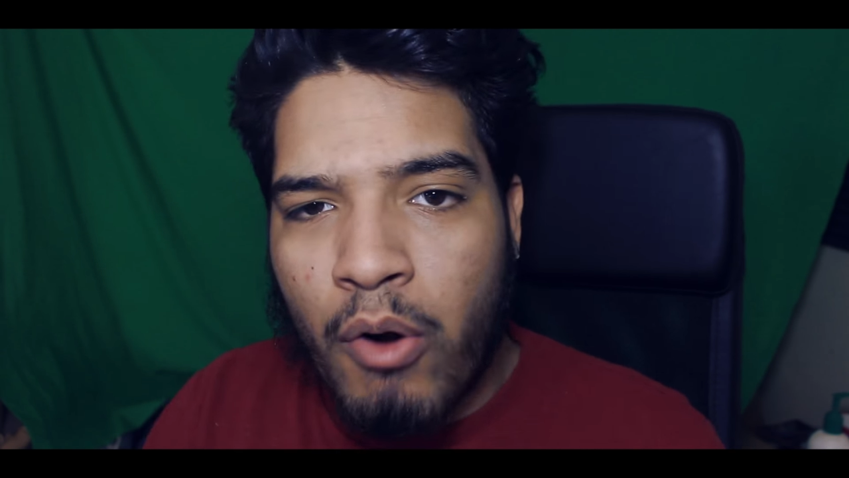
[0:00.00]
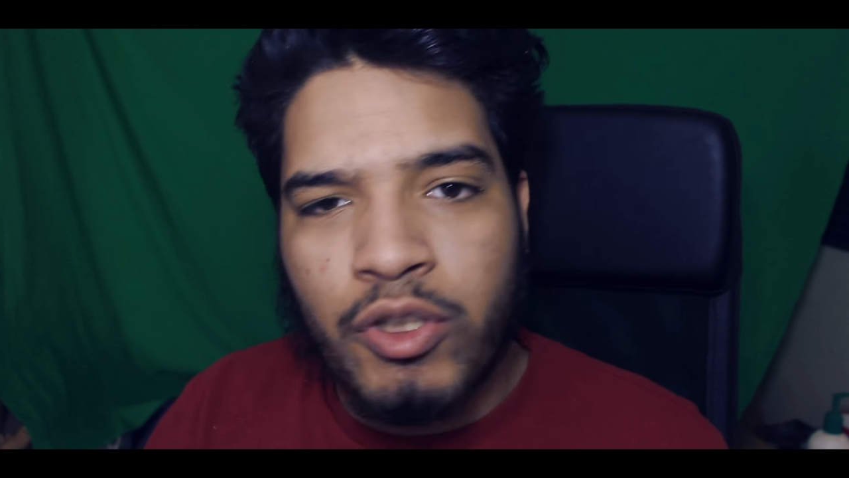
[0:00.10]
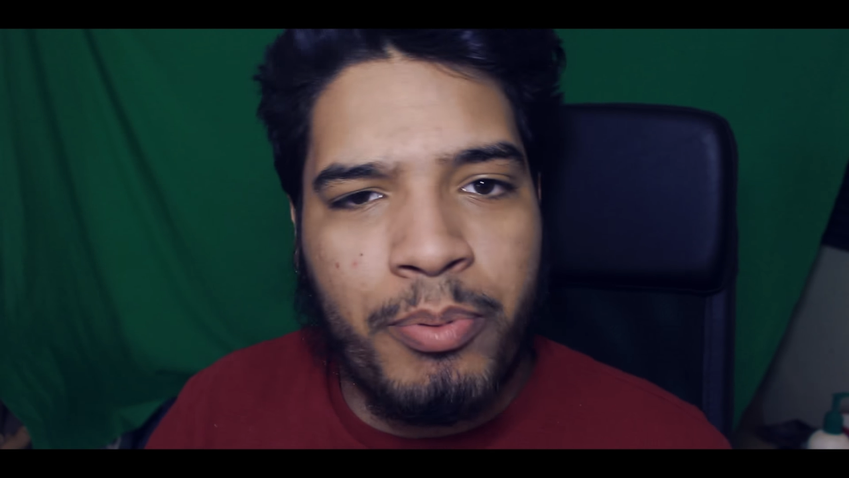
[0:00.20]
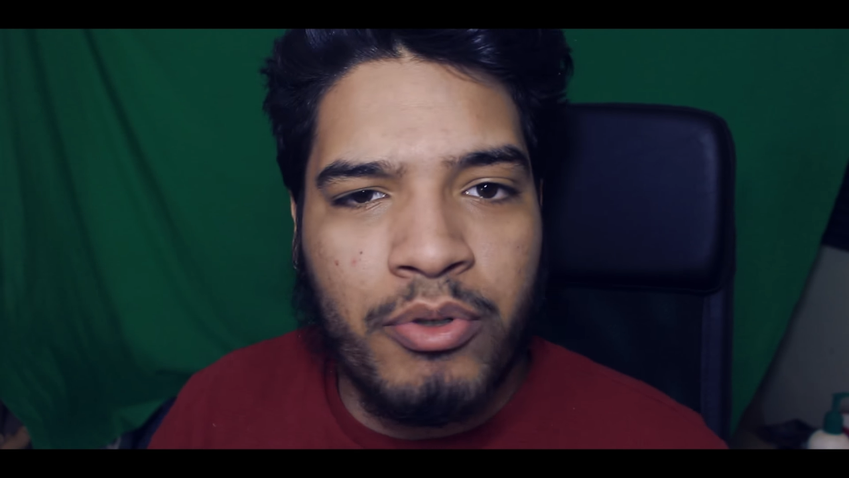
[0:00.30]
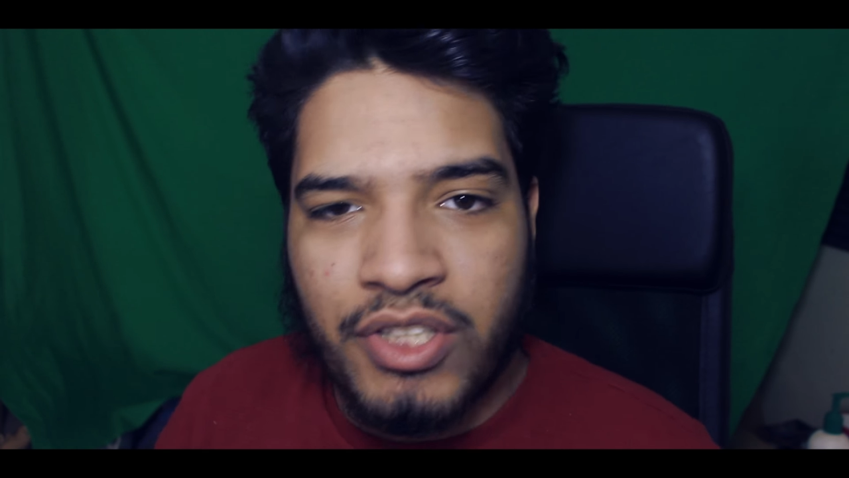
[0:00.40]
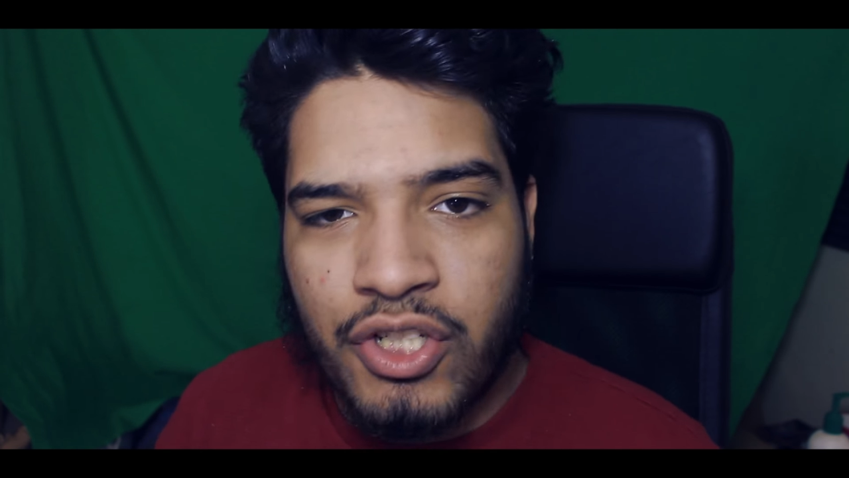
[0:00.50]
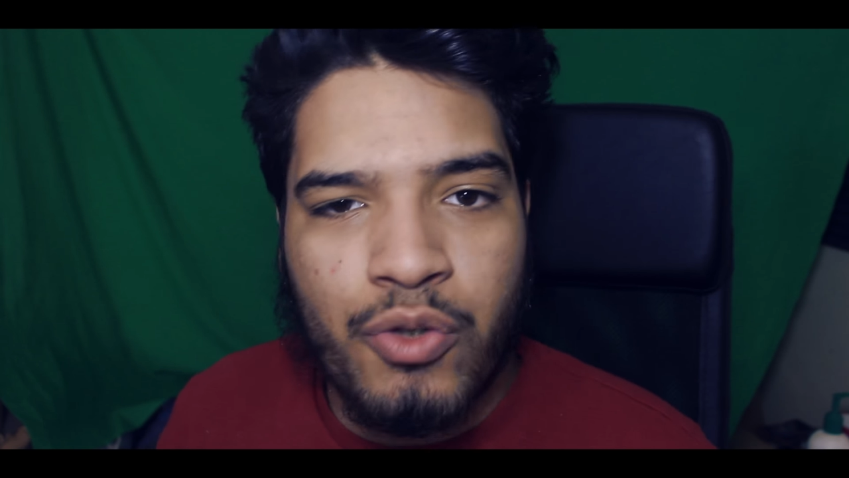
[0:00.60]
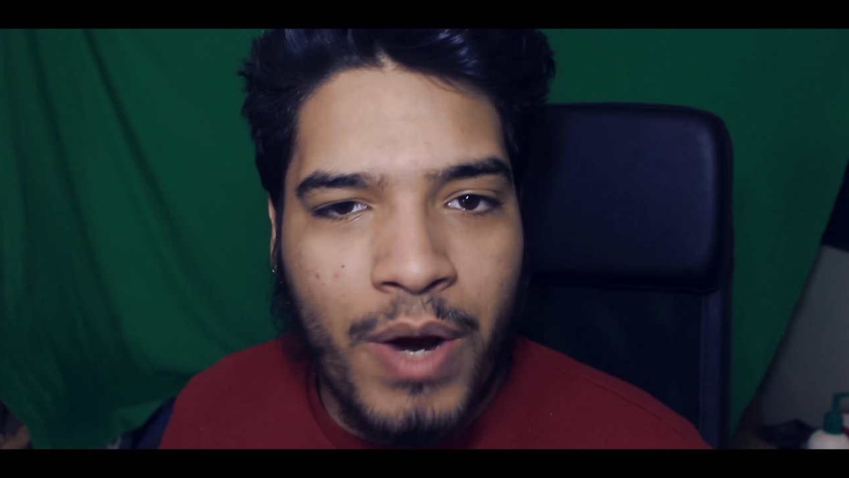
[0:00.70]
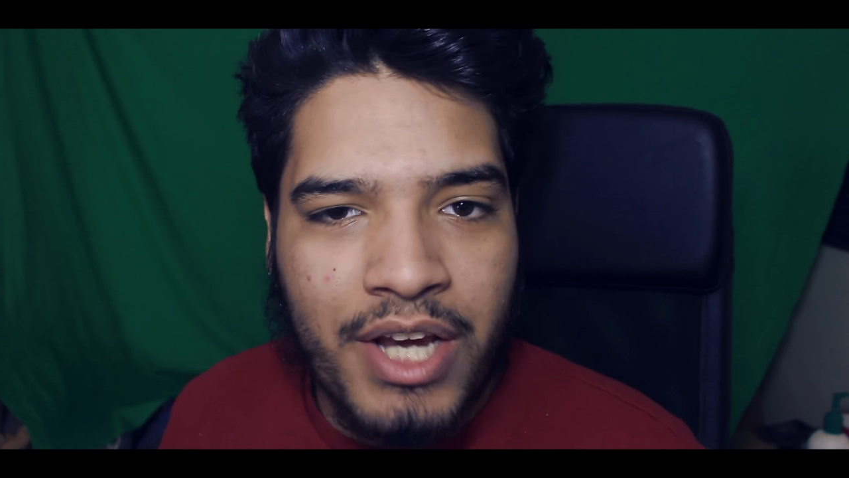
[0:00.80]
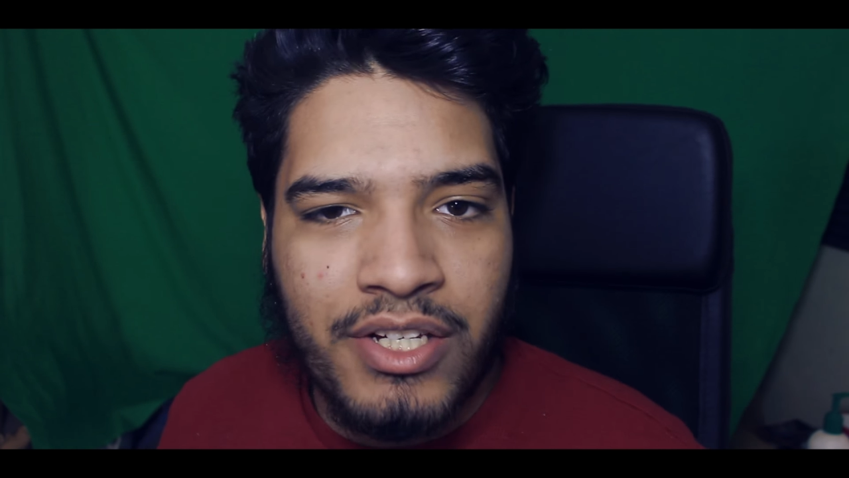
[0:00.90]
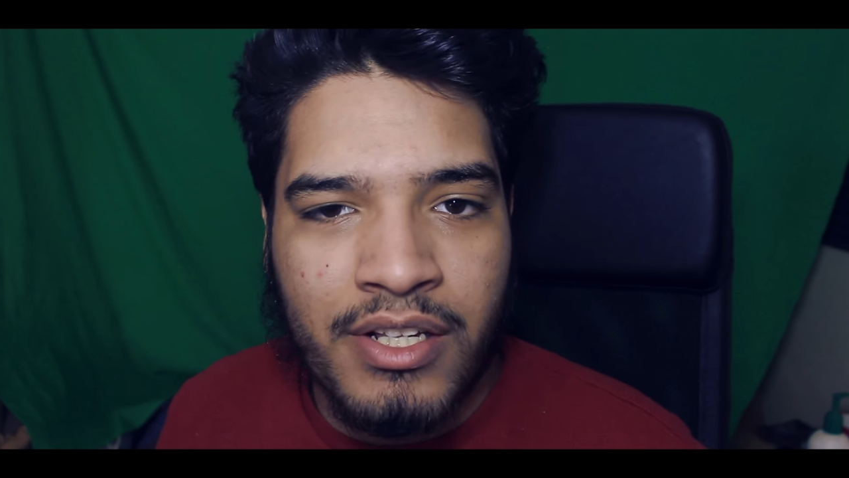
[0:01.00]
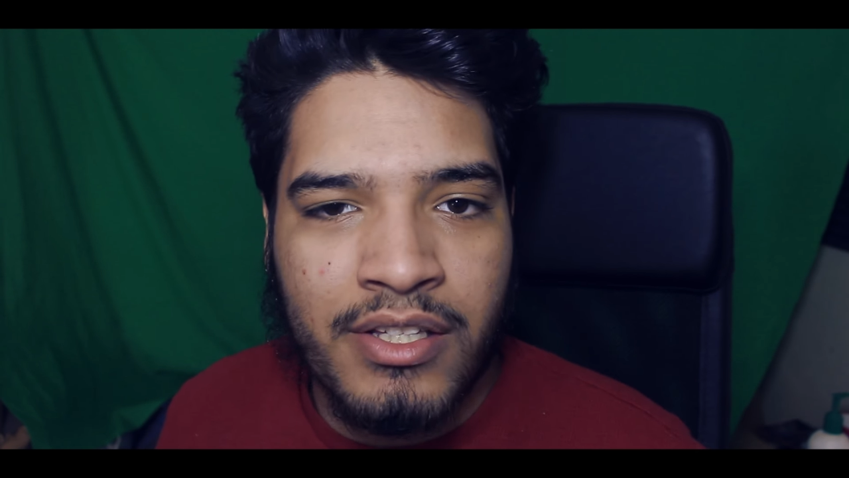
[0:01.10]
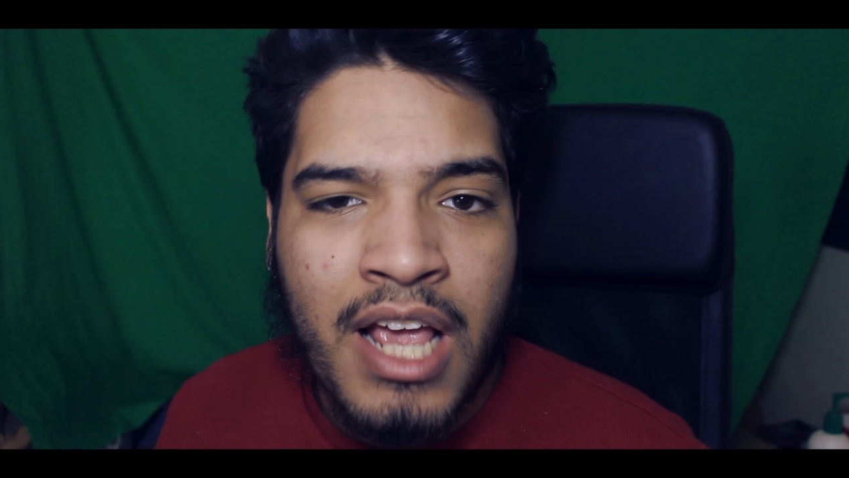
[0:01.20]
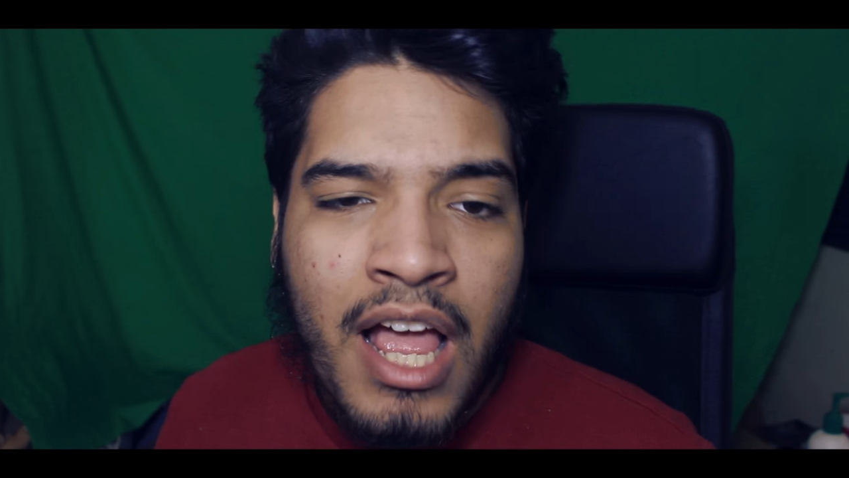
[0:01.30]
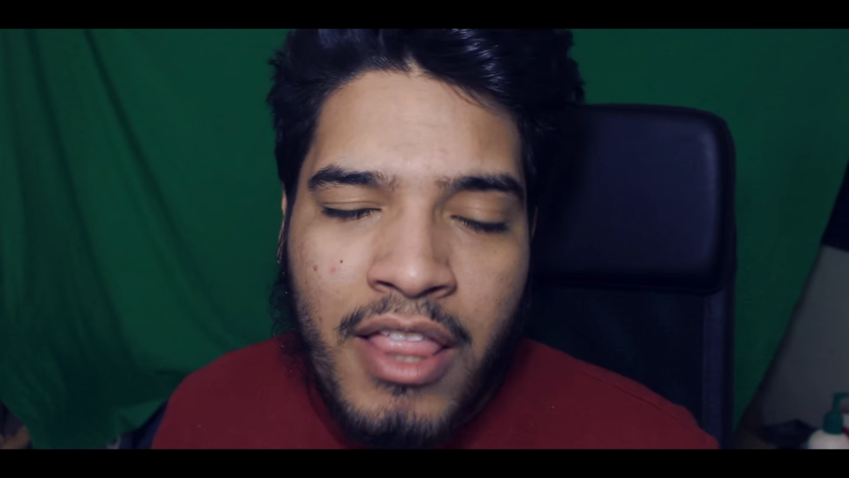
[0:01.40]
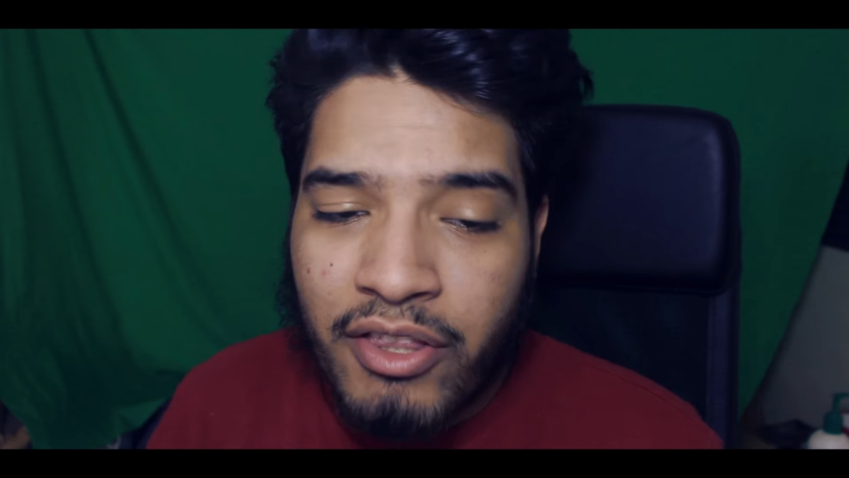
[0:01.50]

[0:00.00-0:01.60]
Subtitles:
multiple situations.